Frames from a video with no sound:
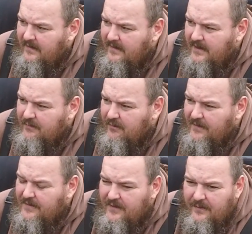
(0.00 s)
this
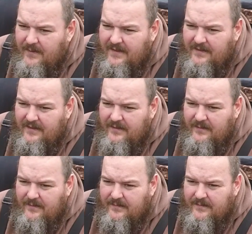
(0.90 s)
woman's going to want, you
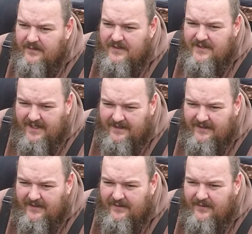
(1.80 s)
know, to settle
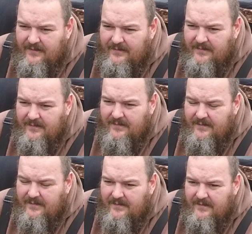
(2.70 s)
down,
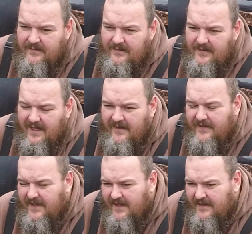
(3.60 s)
have
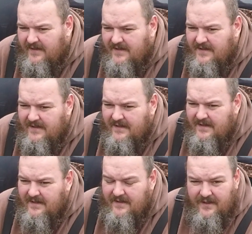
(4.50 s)
kids,
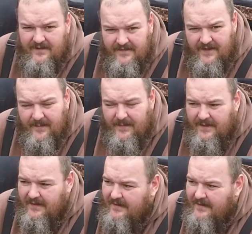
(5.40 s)
start a family.